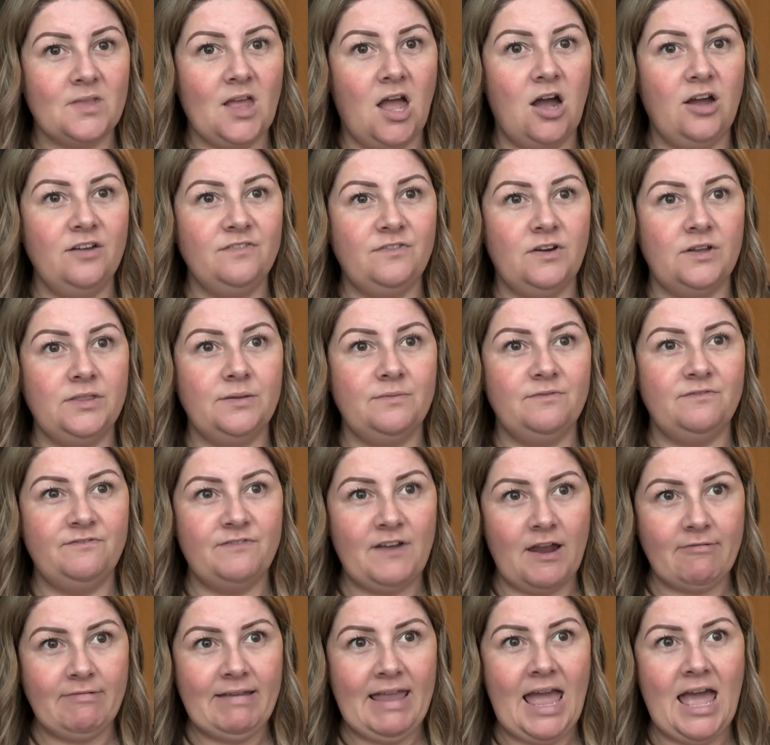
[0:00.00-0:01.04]
I find them
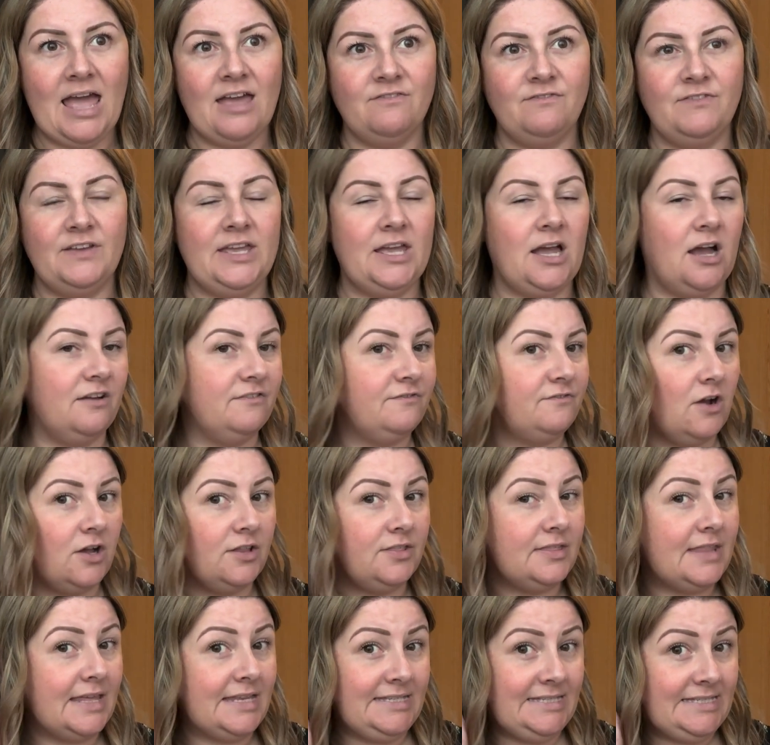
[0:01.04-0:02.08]
very heavy. I
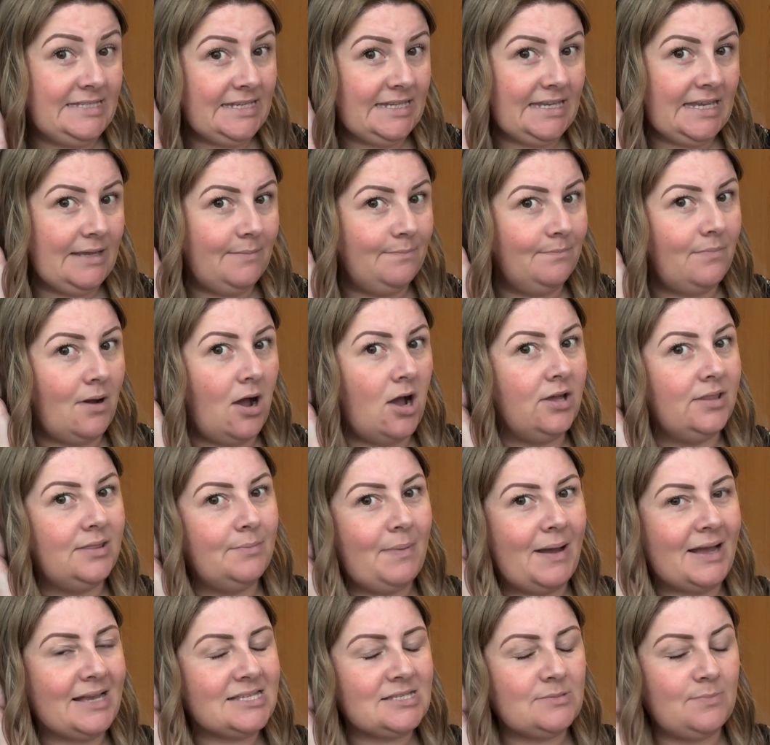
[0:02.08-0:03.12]
find they dig in behind the
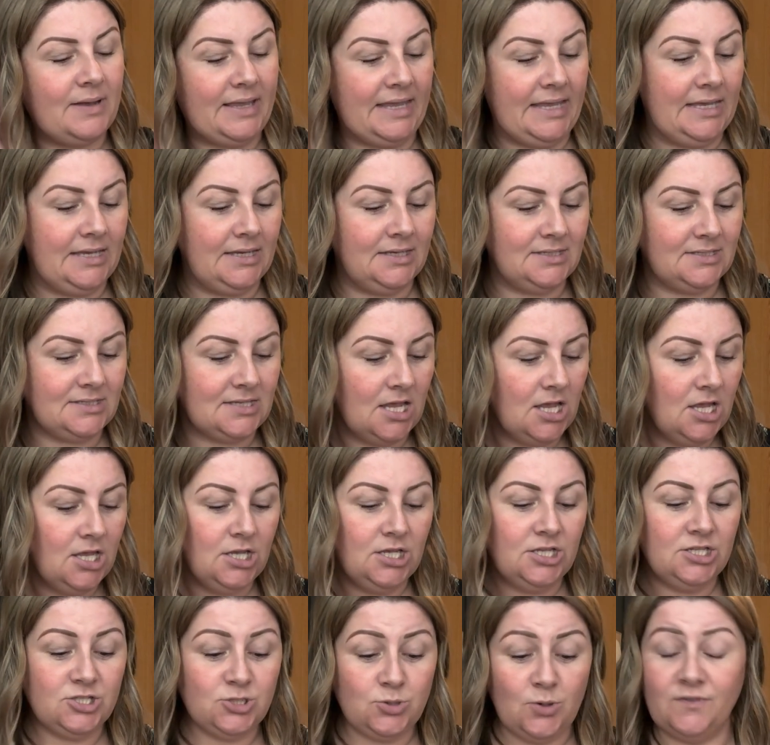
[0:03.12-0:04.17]
backs of my ears.
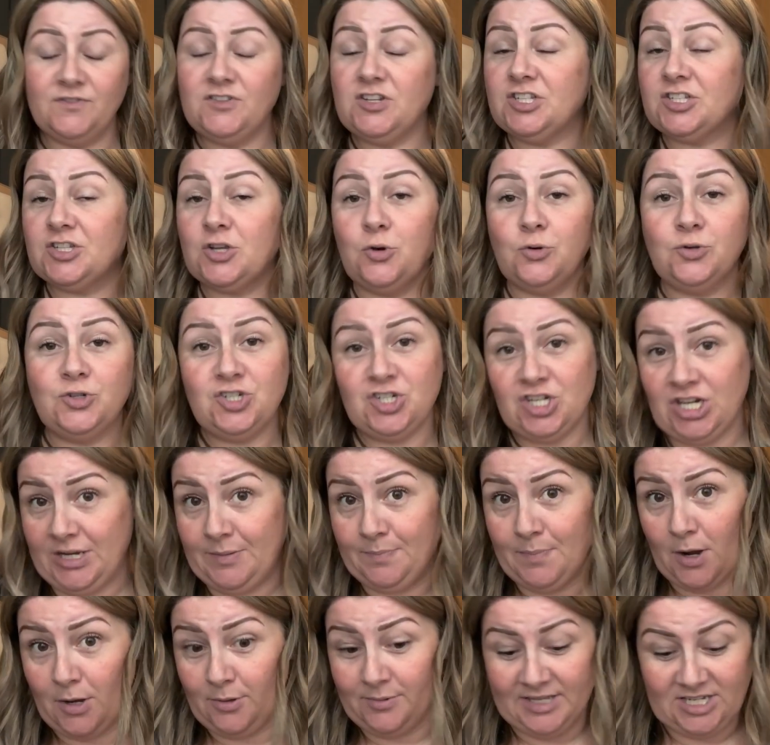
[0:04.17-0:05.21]
So I've just gone
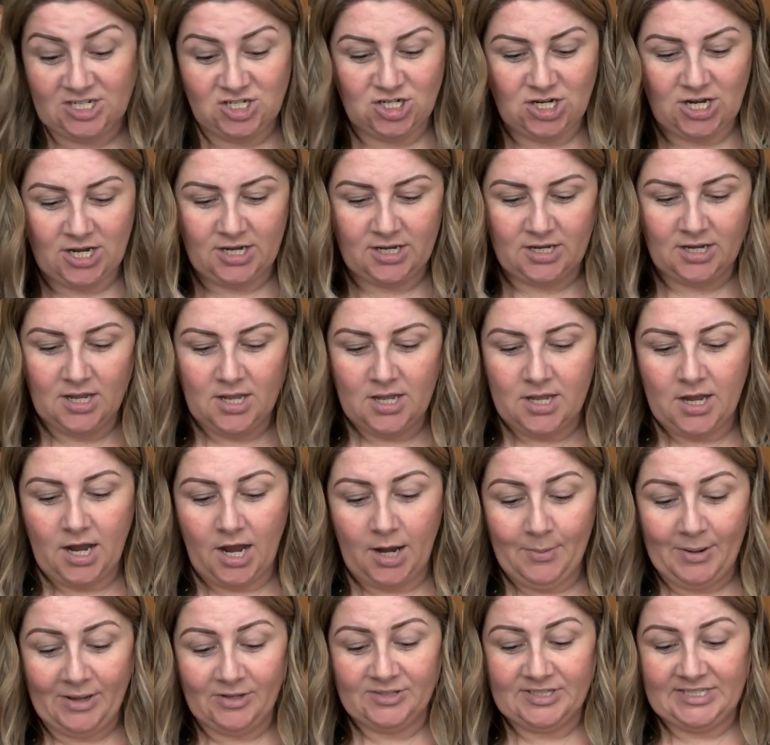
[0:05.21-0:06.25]
cheapo this year.
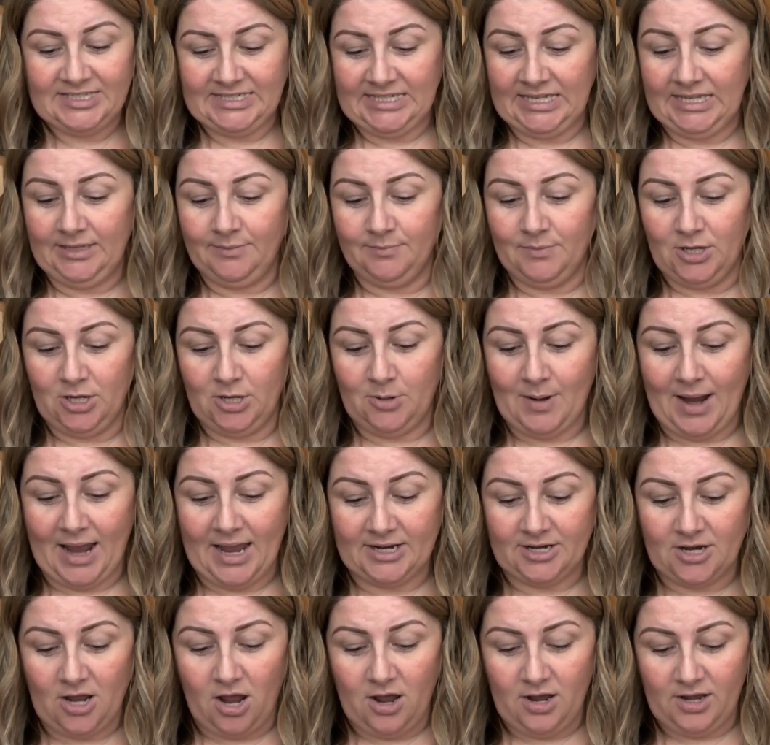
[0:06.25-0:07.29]
I went onto Temu
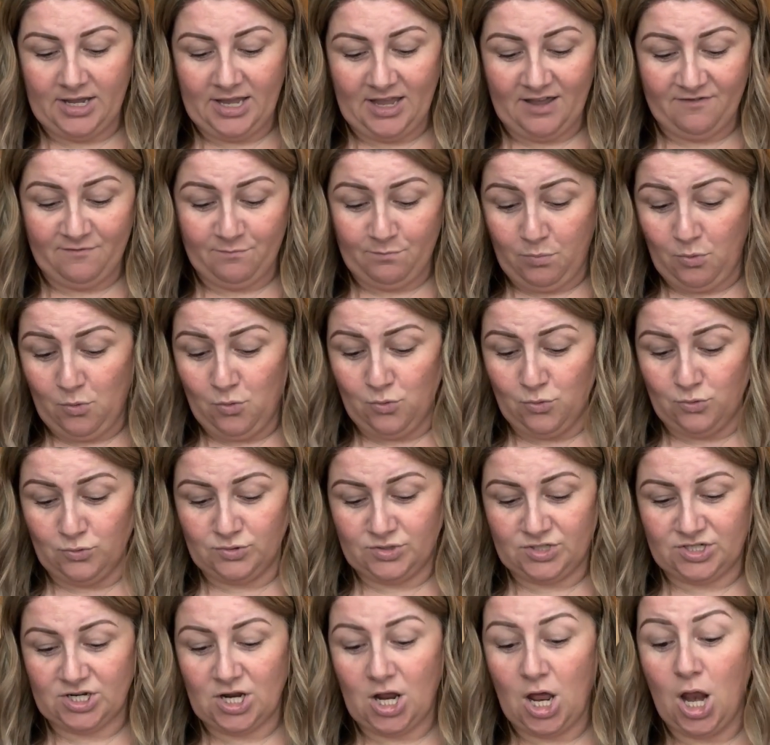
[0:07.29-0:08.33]
and I have
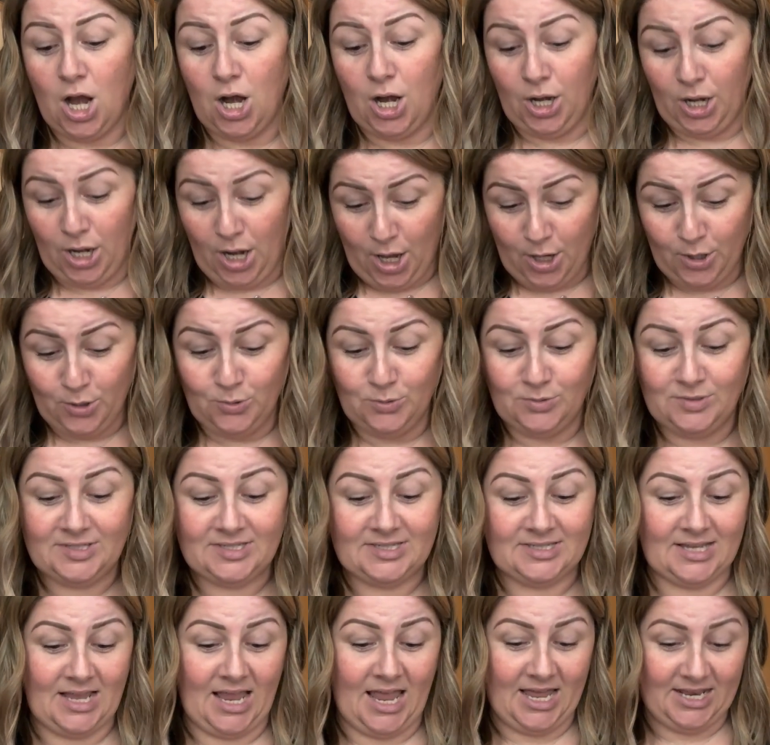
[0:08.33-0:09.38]
bought
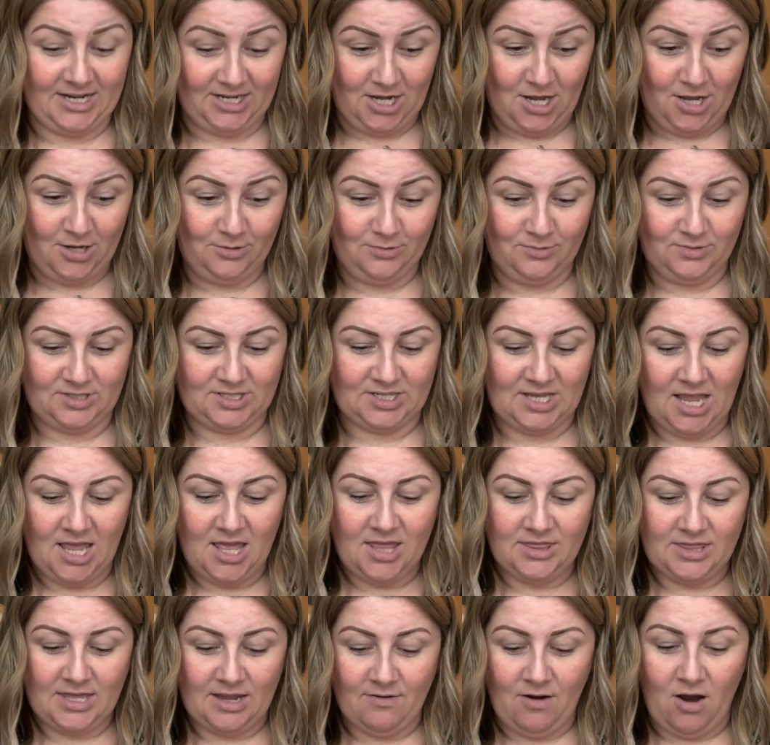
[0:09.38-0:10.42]
loads and loads.
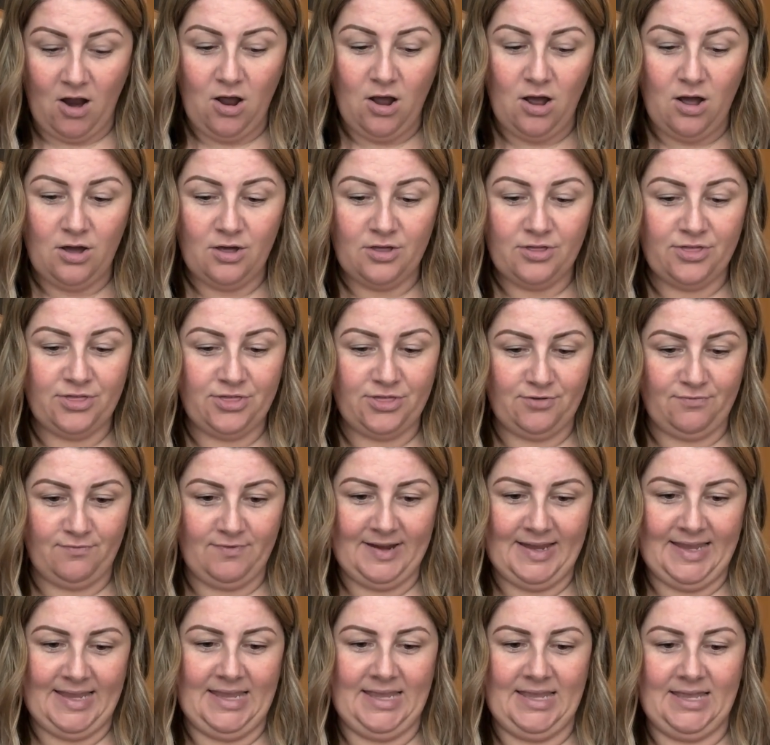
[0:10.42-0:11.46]
There are
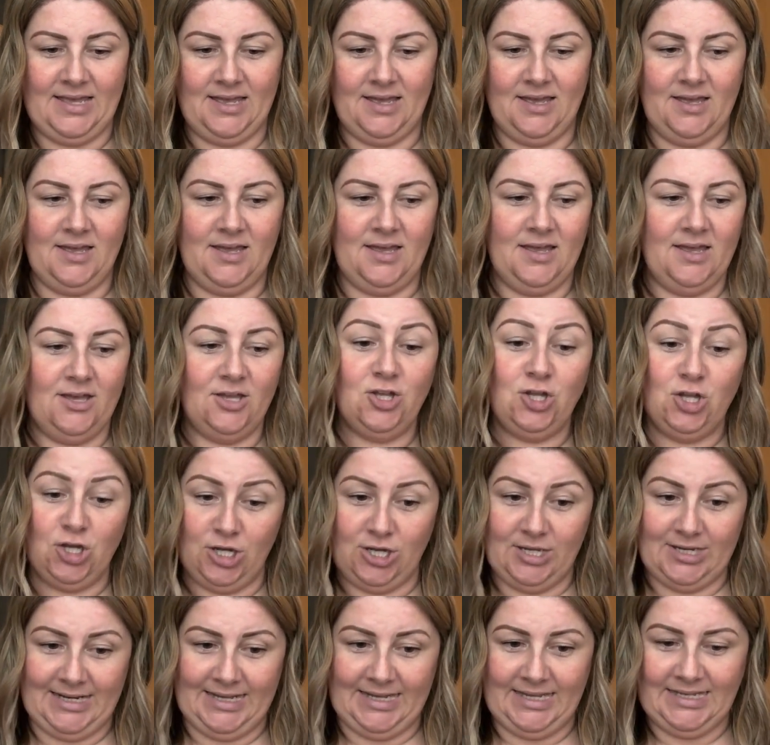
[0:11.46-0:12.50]
3
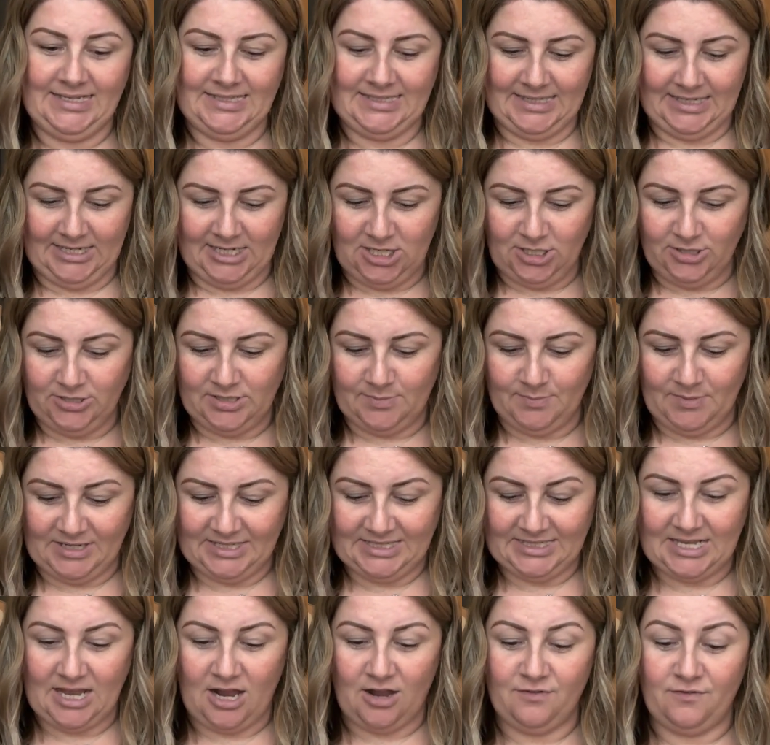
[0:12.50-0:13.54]
girlies, including
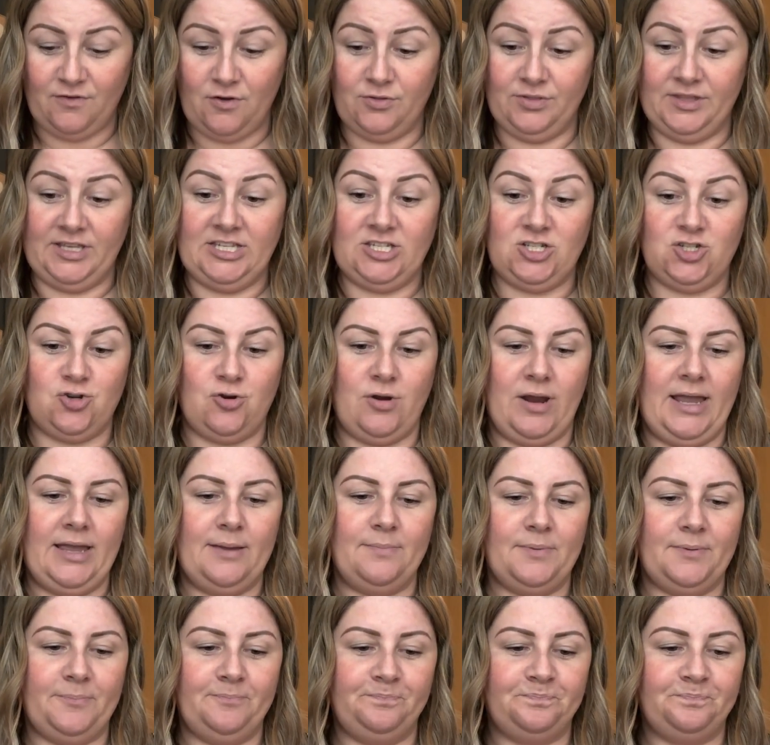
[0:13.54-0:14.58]
myself, on this trip.